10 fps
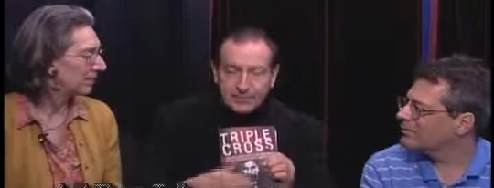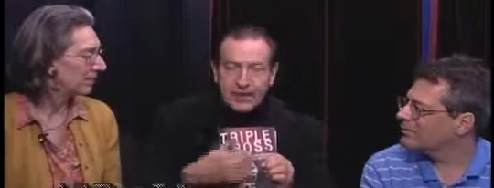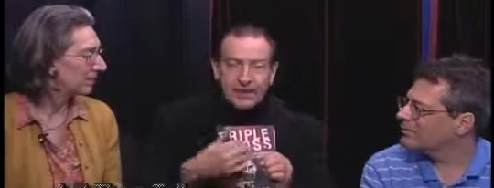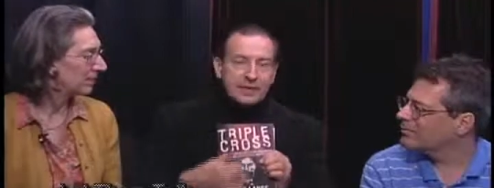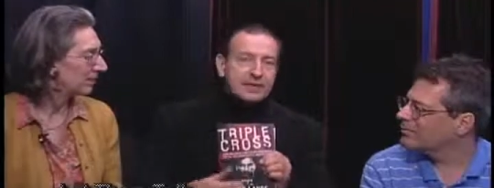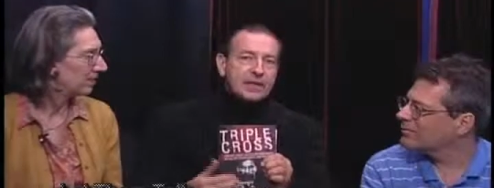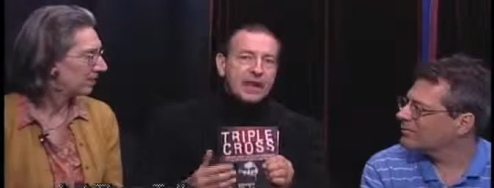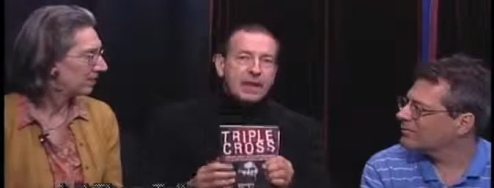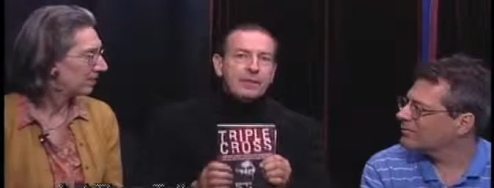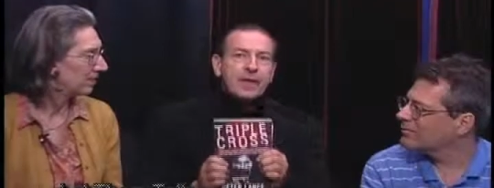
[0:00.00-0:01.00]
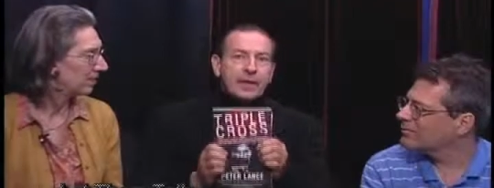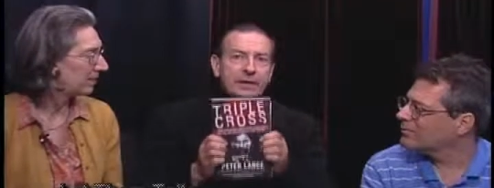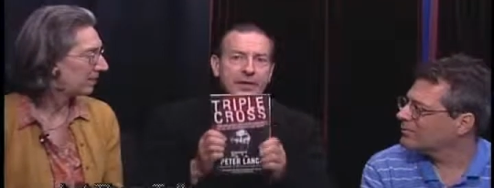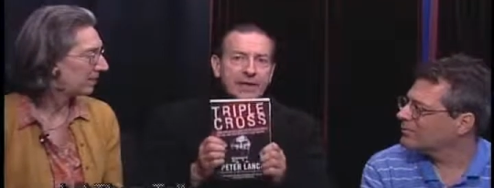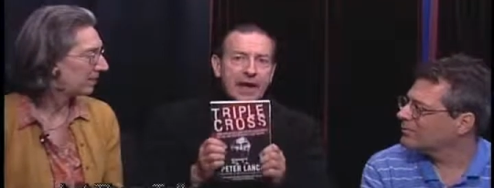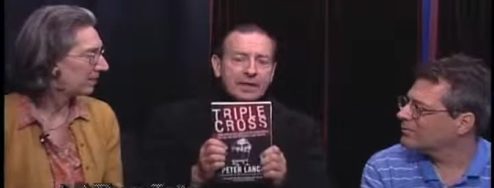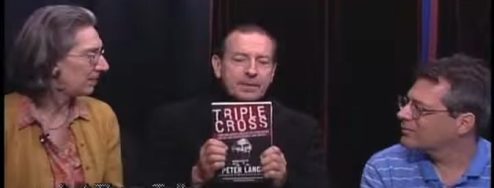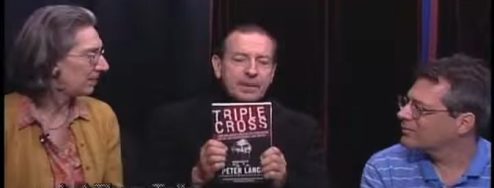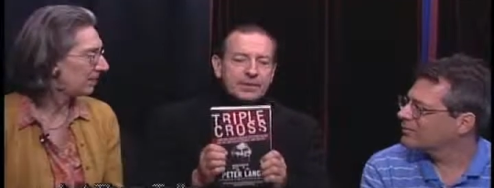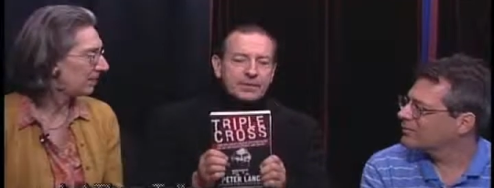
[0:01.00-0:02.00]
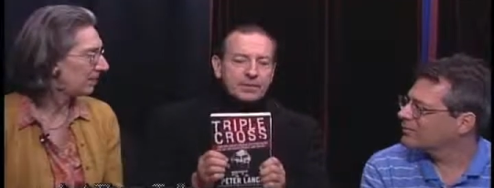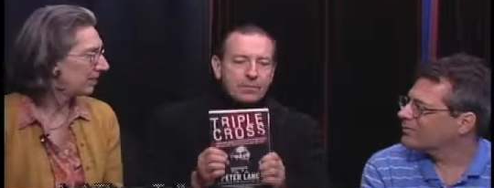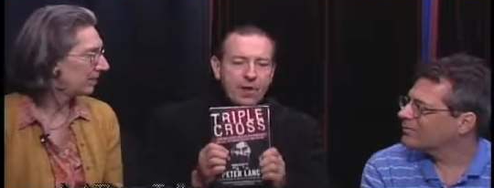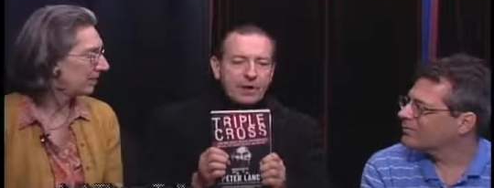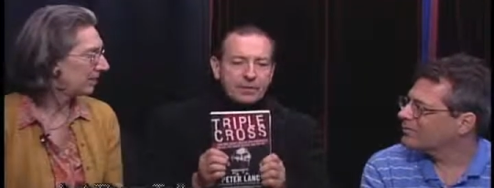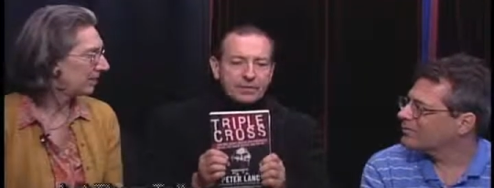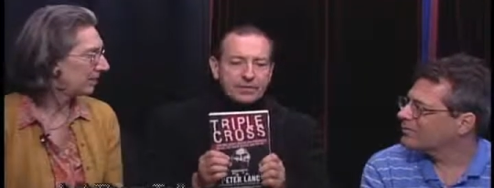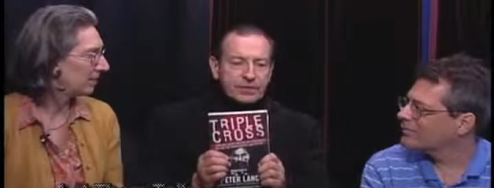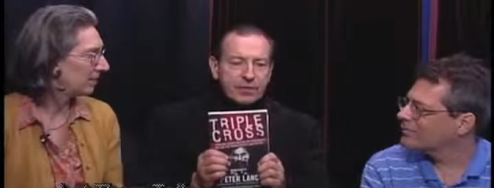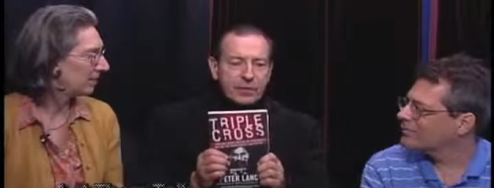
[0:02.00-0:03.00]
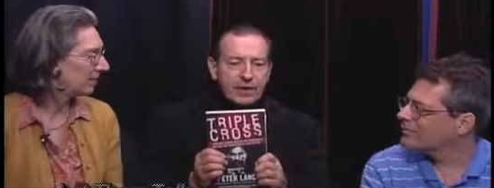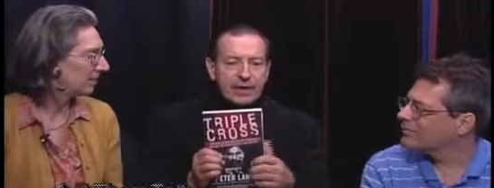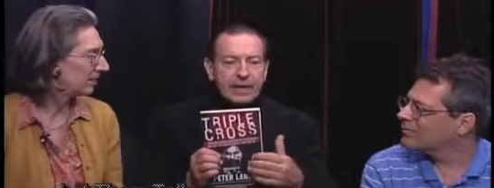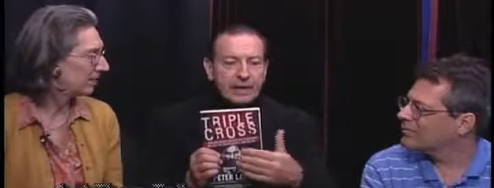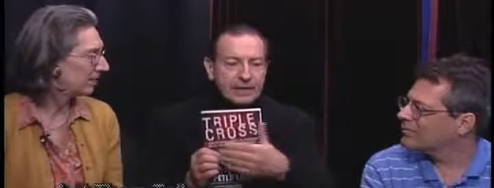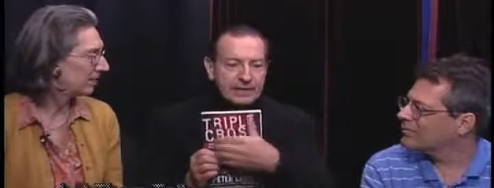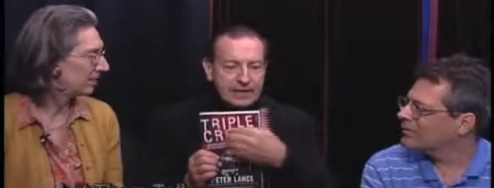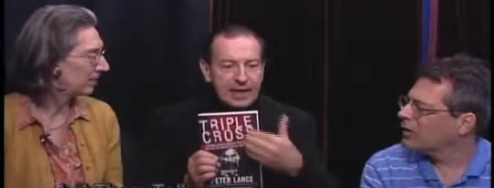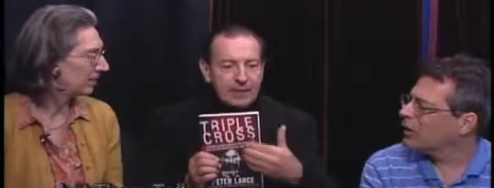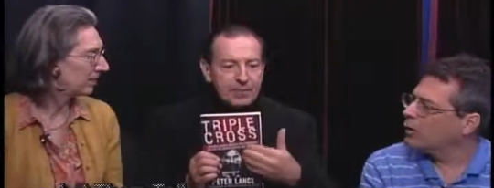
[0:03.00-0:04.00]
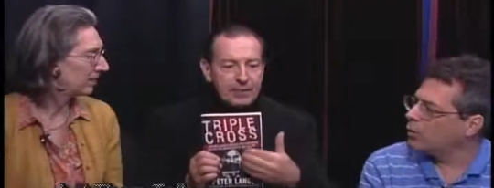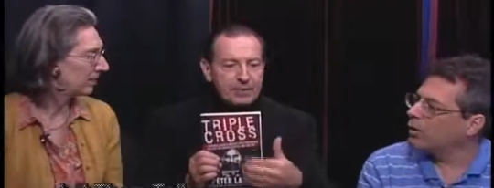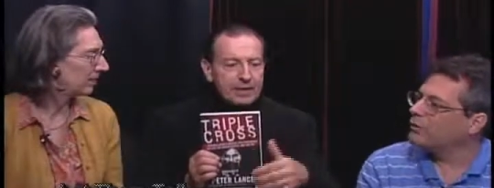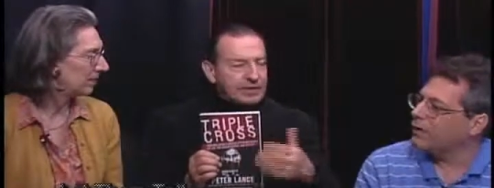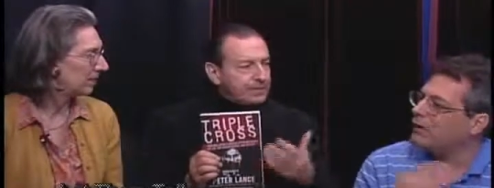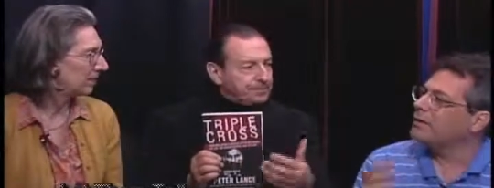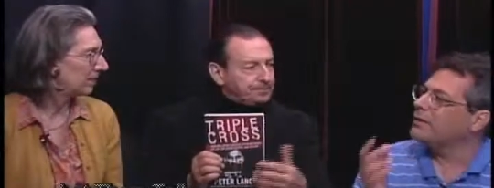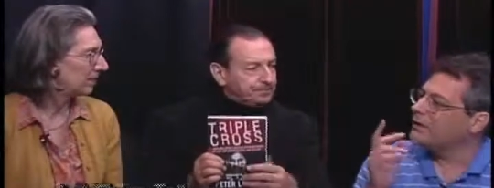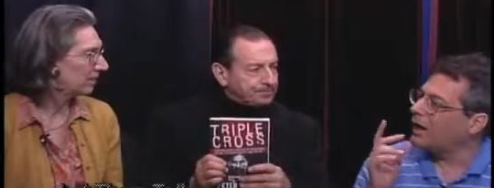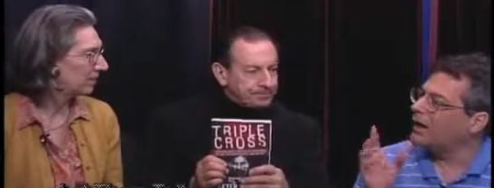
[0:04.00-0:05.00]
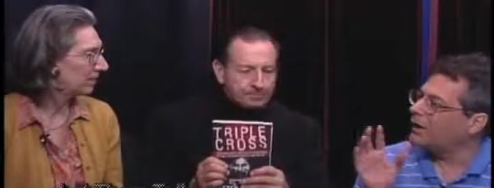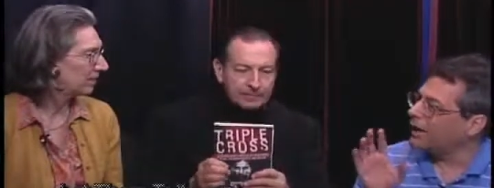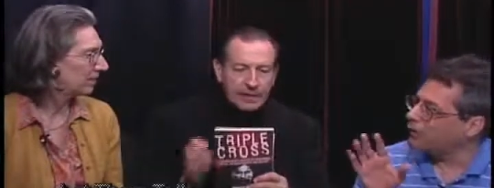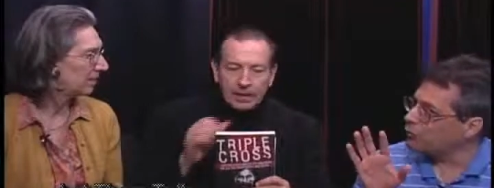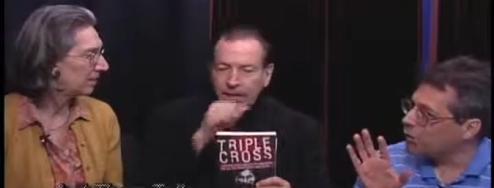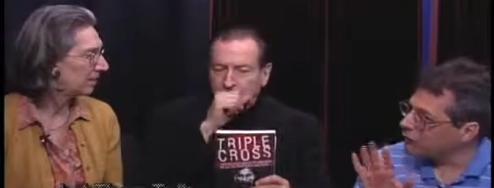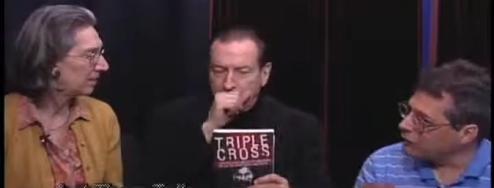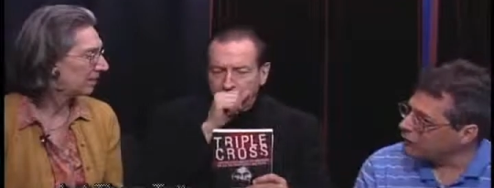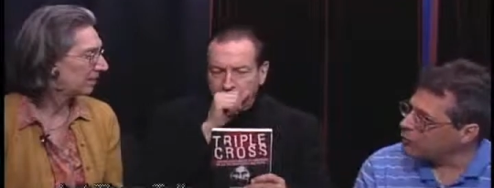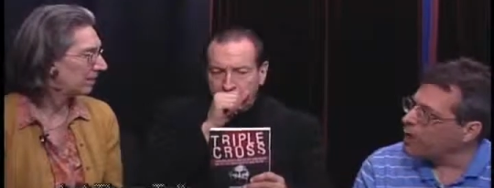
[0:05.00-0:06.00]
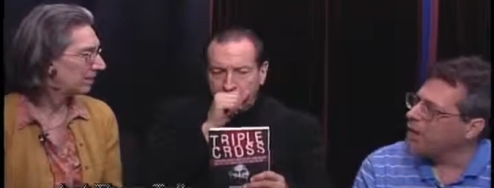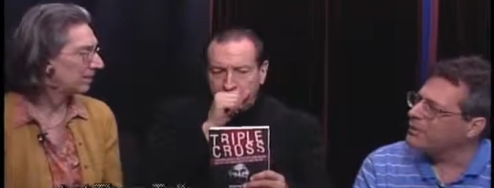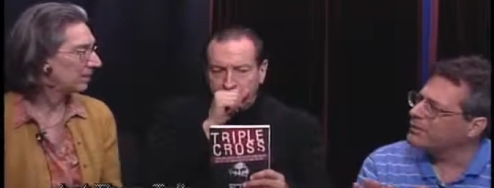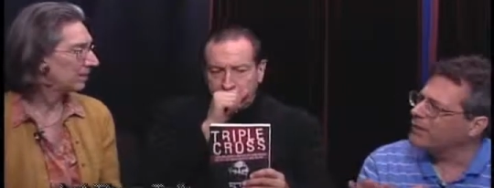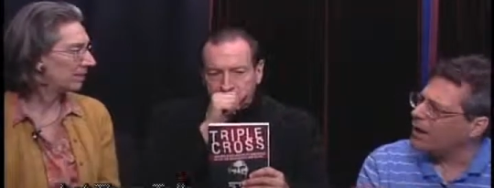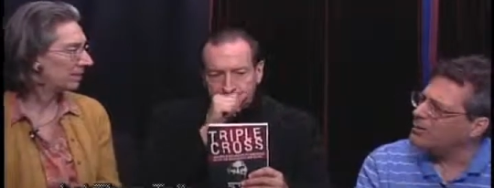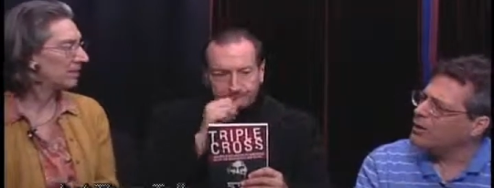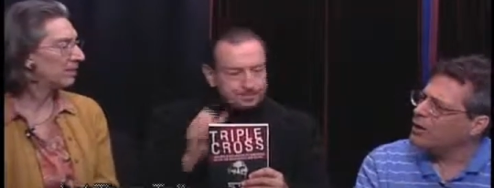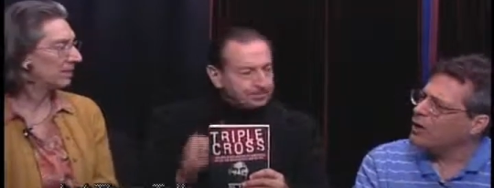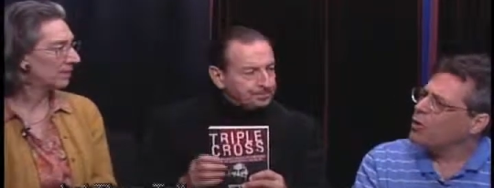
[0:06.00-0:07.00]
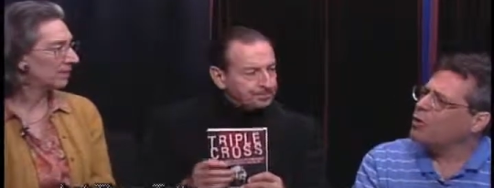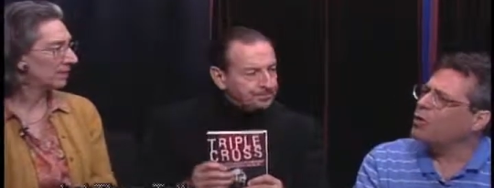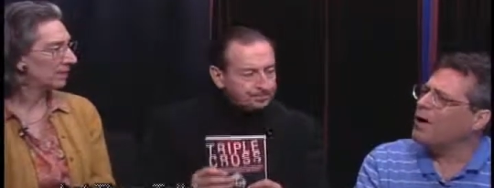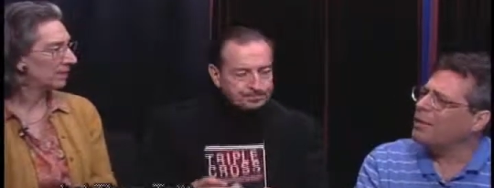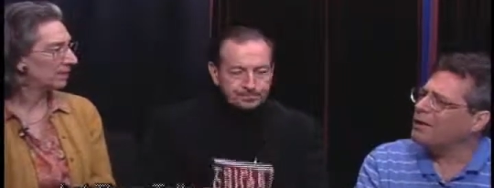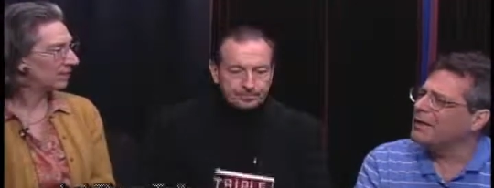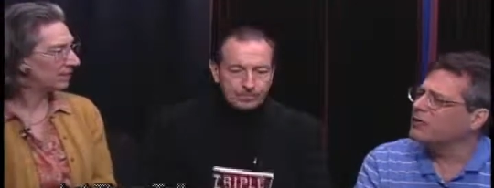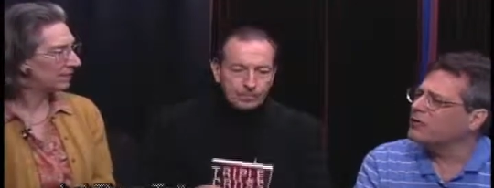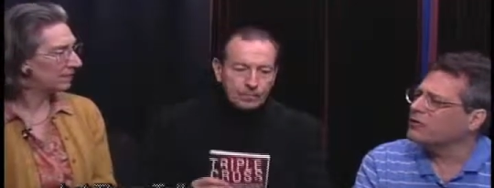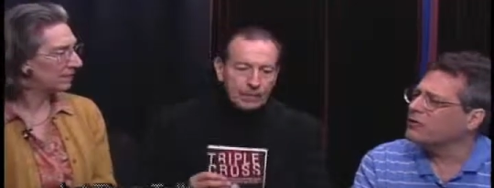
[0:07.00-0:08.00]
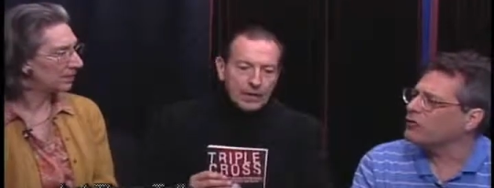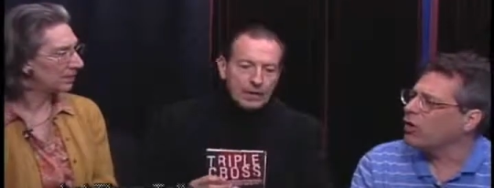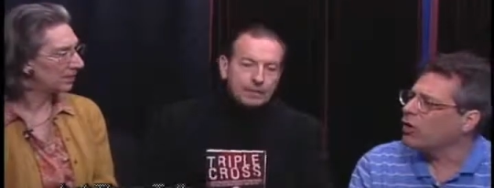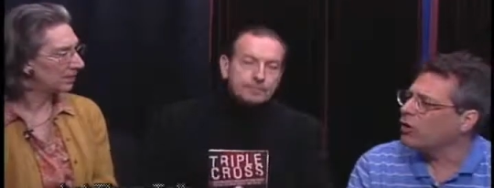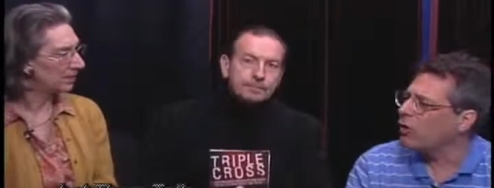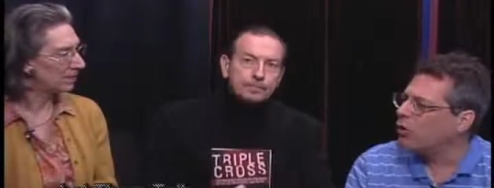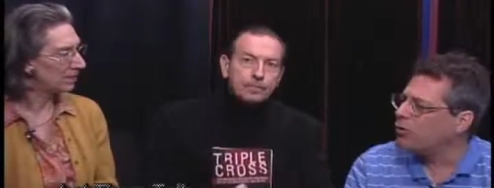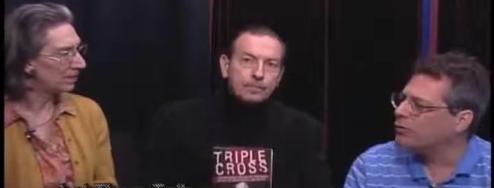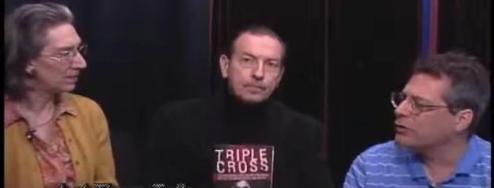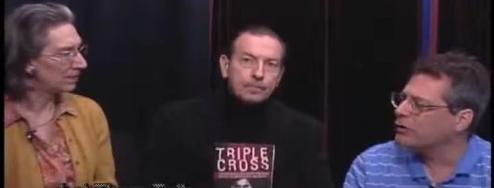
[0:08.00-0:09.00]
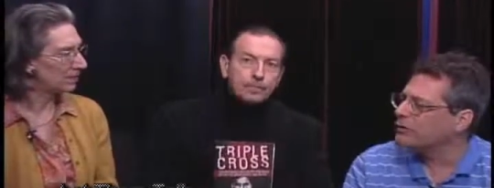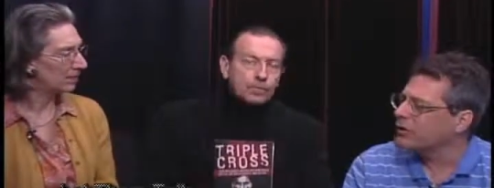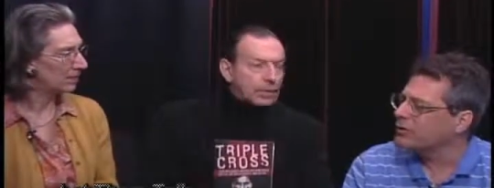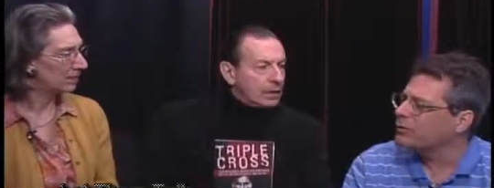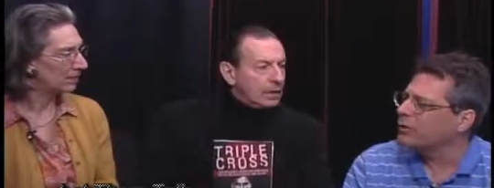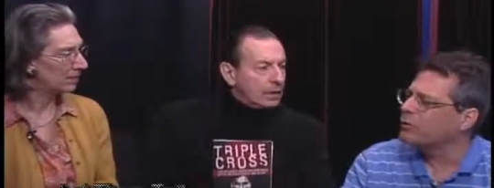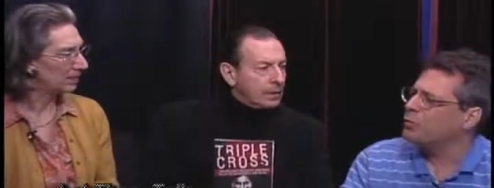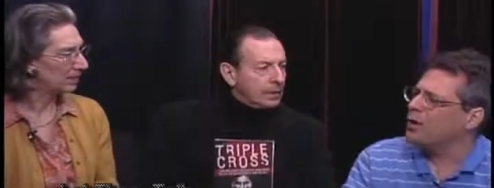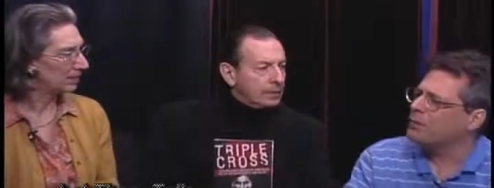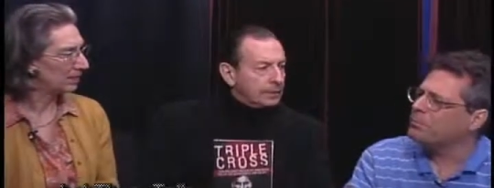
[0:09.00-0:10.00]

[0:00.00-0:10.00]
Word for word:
Speaker 1: taken the time to document this remarkable story. It's an epic. Well, tell me,
Speaker 2: uh, that's one reason why, but tell me, I mean, since it's all over and done with, what